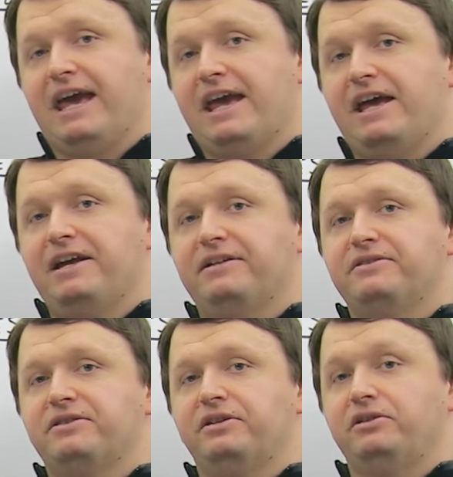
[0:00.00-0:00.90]

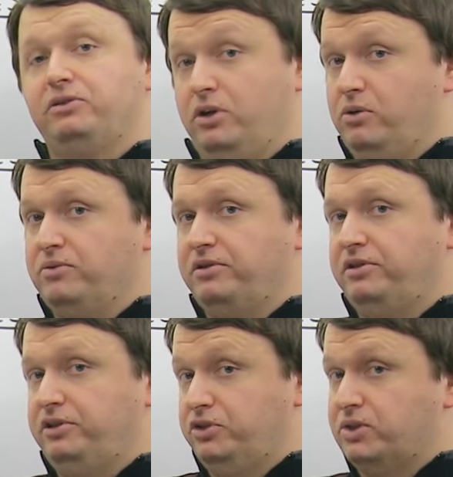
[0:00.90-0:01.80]
and you know,
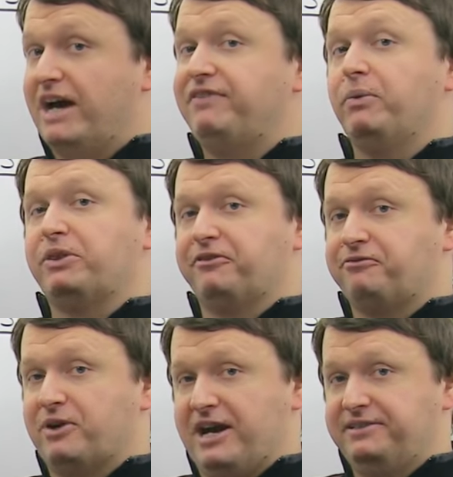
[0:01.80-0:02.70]
you're driving with a
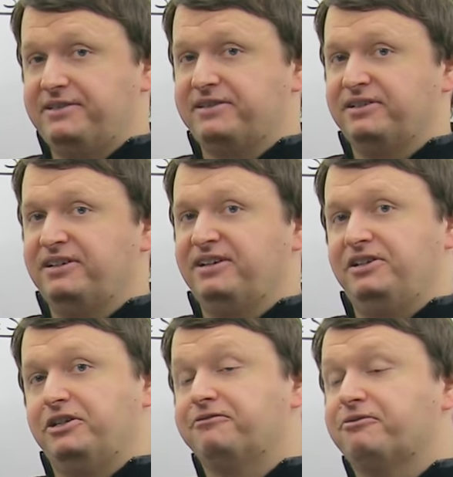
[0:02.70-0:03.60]
friend,
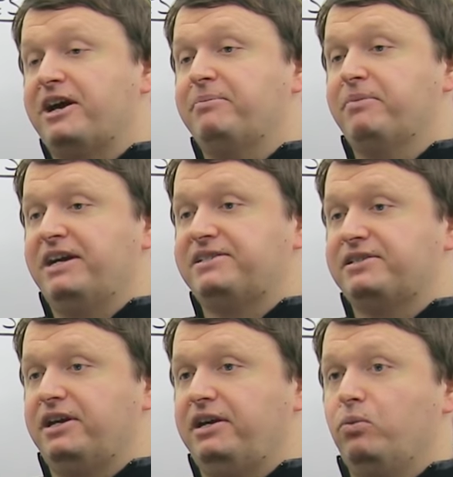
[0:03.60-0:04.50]
your friend might
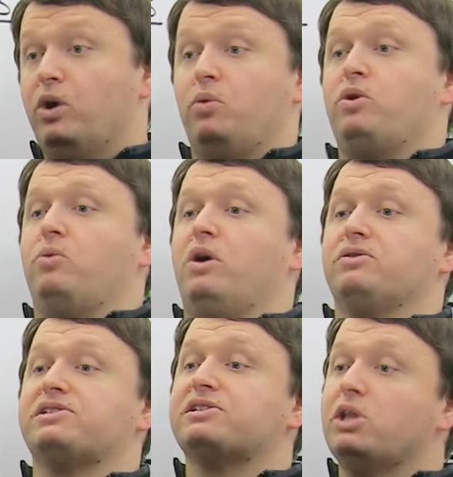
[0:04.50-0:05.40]
say, whoa, whoa, whoa,
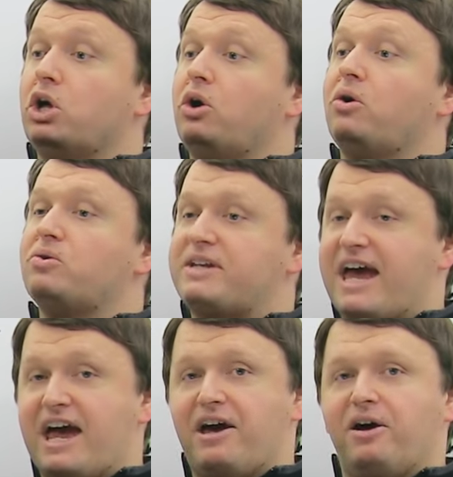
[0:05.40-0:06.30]
slow
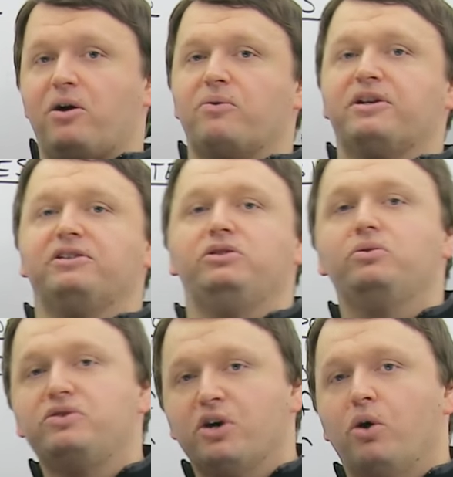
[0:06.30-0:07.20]
down.
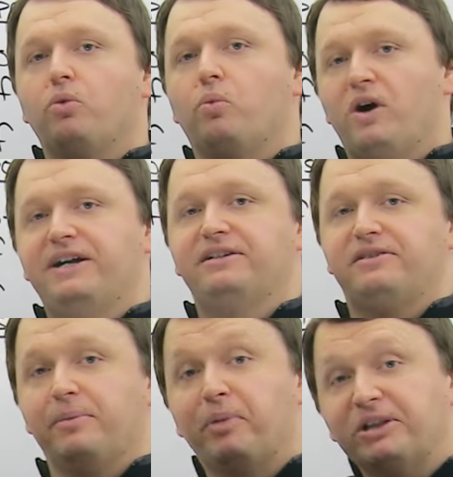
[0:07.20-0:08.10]
You don't want
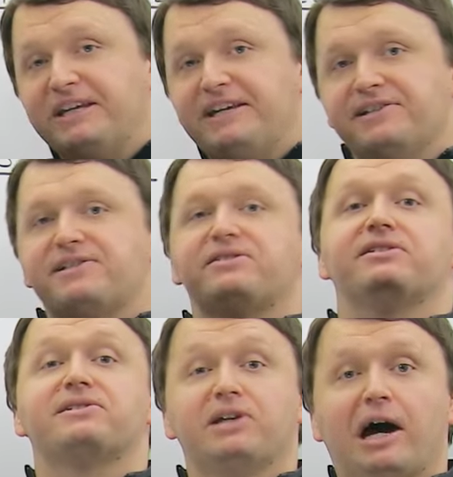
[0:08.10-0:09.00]
the police
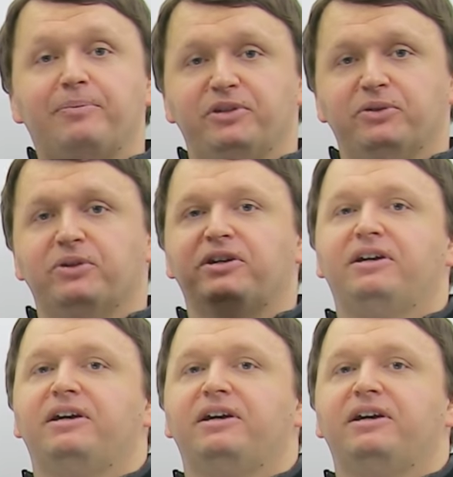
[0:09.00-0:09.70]
to stop you.